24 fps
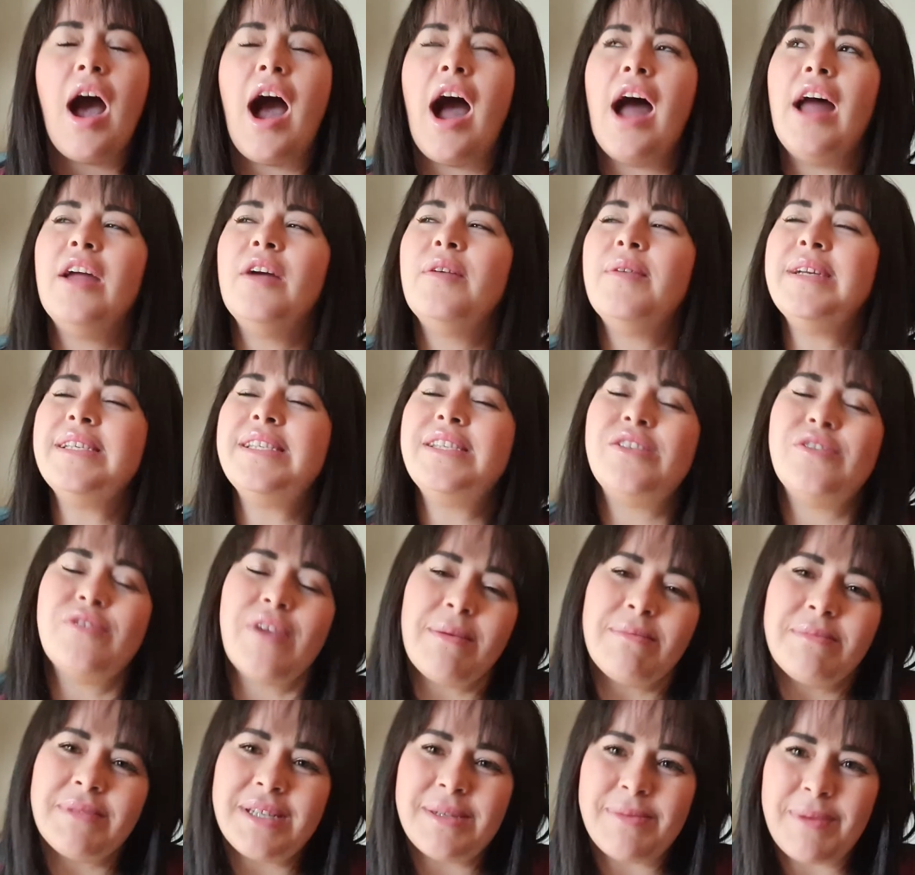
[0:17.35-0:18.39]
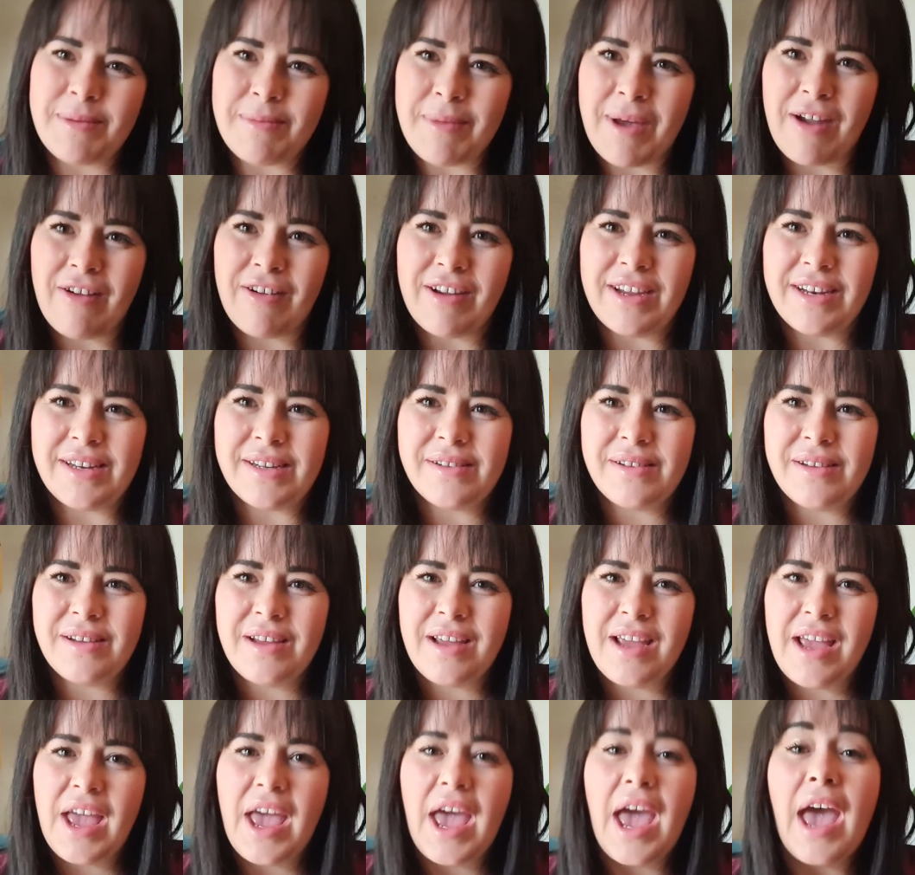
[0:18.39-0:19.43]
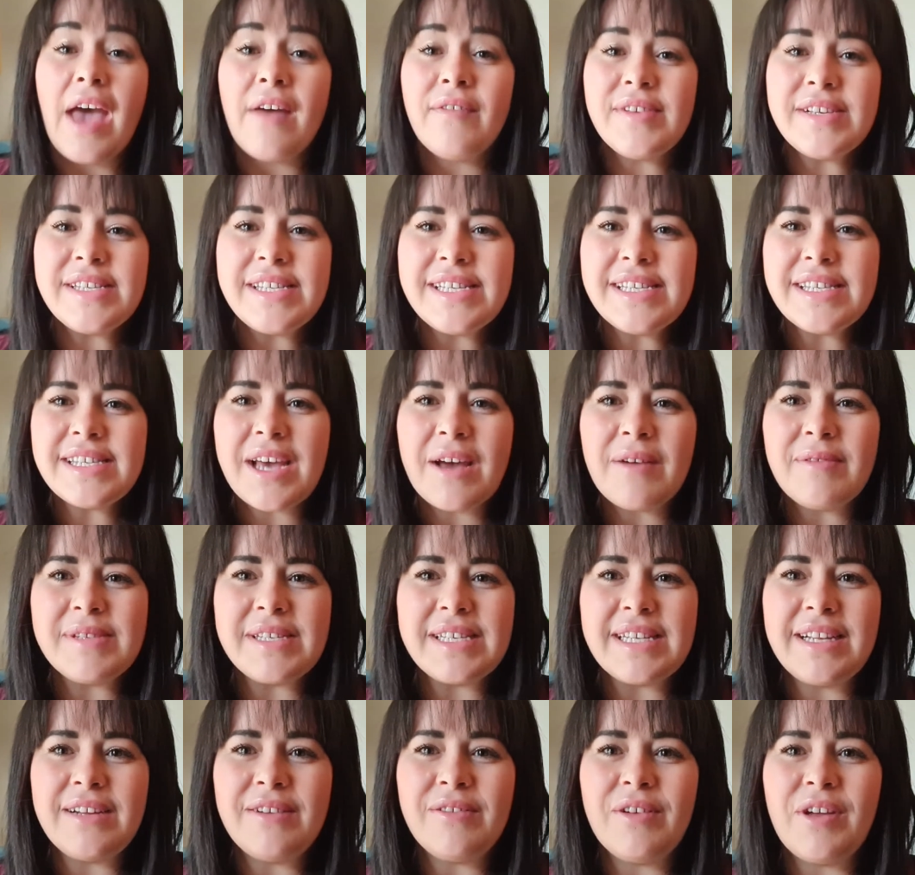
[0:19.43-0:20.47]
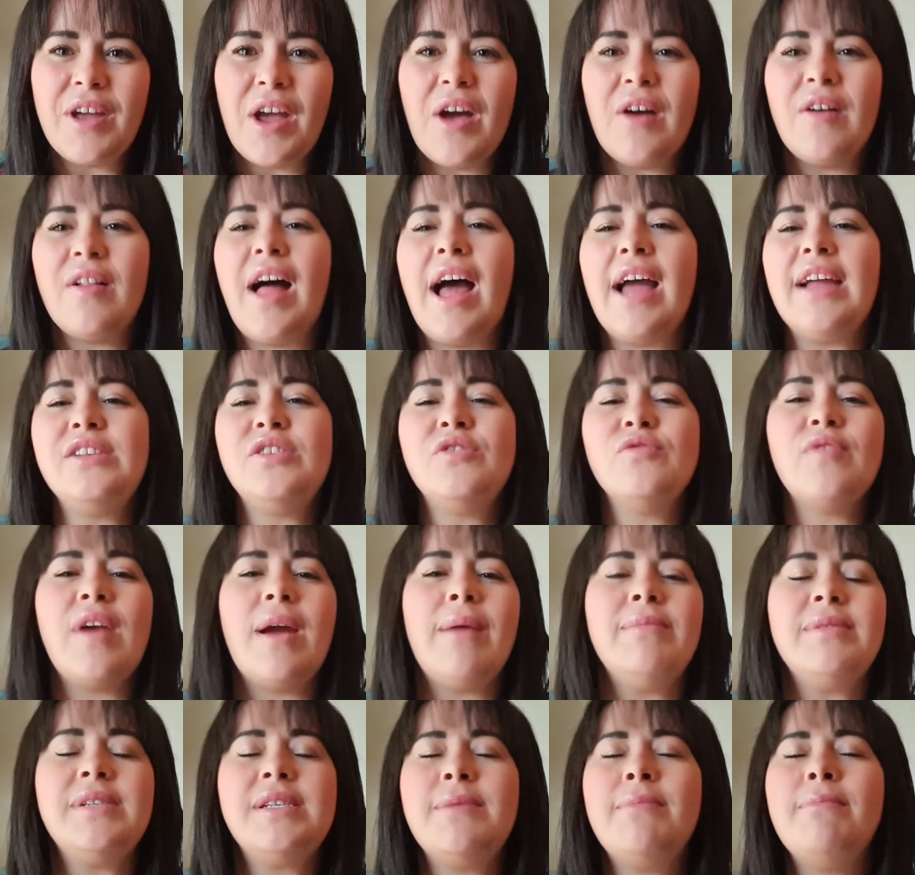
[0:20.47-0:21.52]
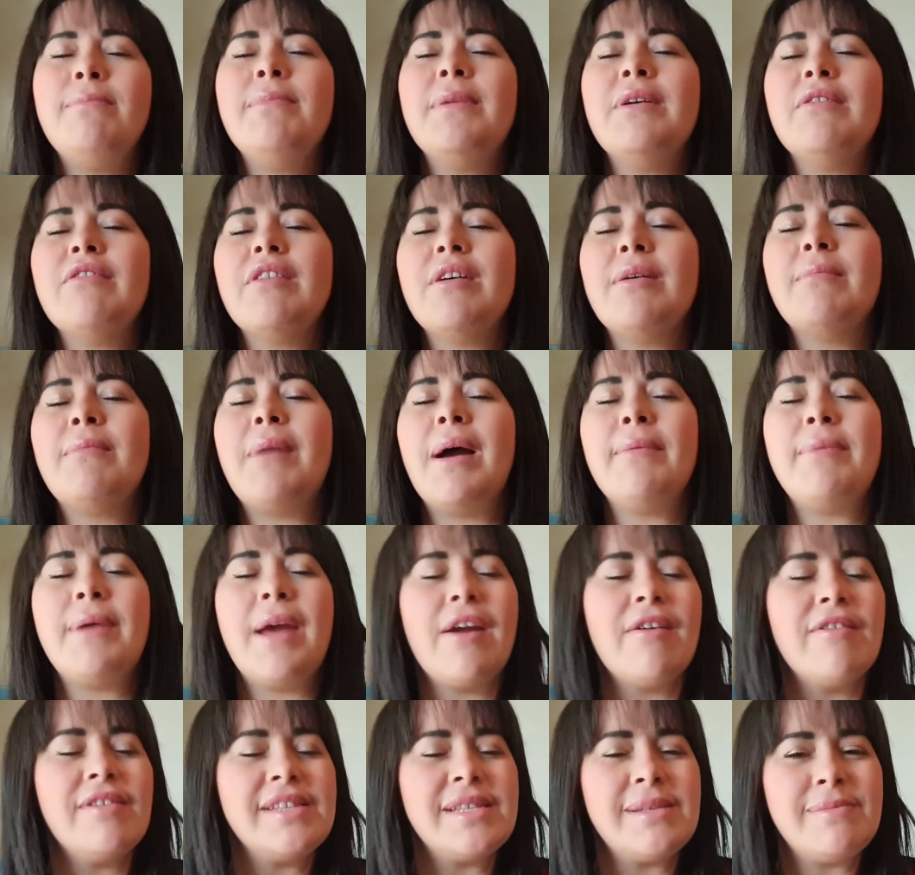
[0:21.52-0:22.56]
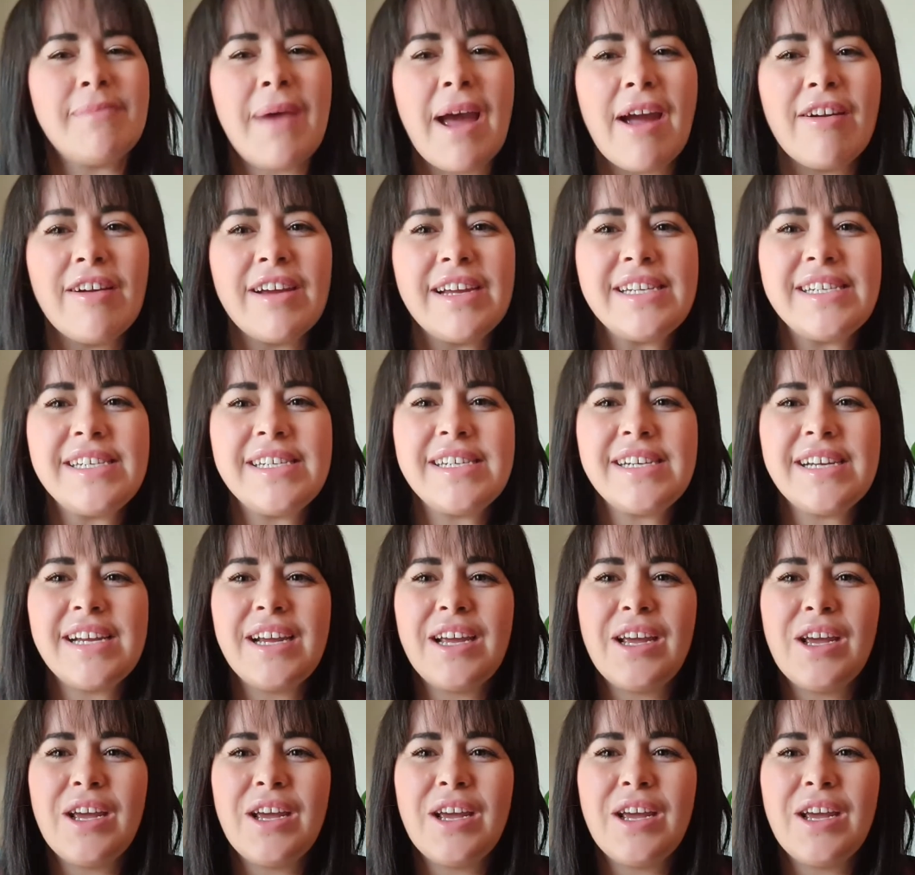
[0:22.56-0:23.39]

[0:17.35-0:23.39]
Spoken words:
I always dreamt to be married. Ever since I was a little girl, I dreamt to mirror my parents' marriage.